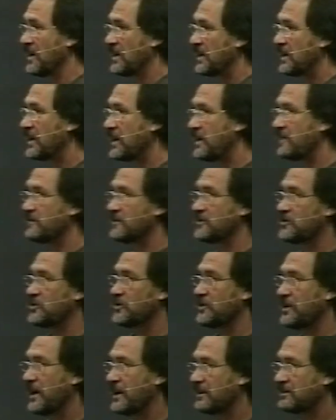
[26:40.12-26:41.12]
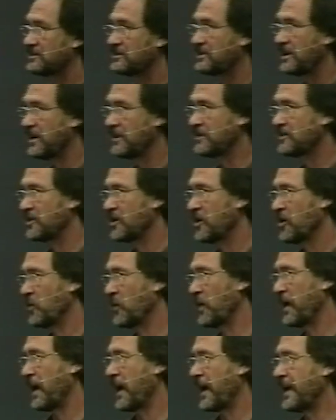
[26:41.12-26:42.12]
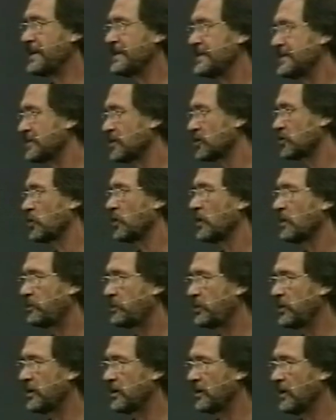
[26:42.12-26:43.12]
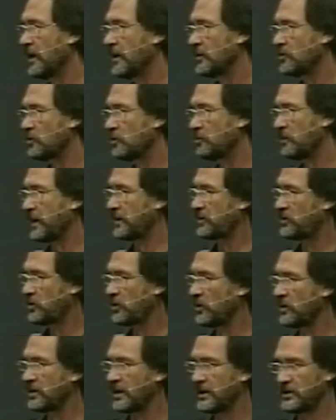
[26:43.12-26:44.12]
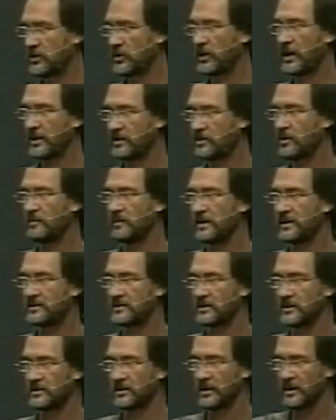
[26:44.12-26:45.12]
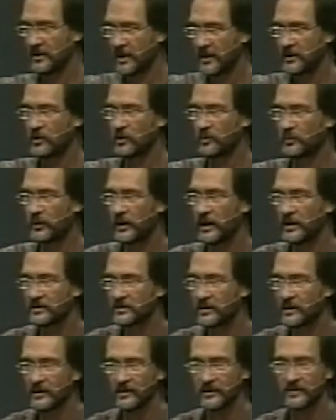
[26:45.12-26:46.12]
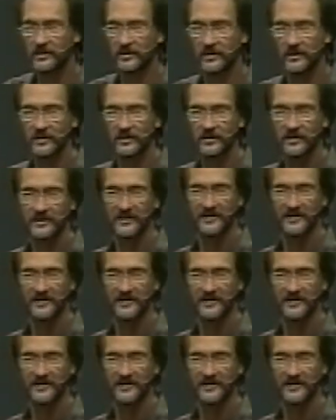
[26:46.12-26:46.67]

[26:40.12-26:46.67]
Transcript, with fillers: even to the extent where angels will appear to make sure that you get the message that your prayers are answered. Amen.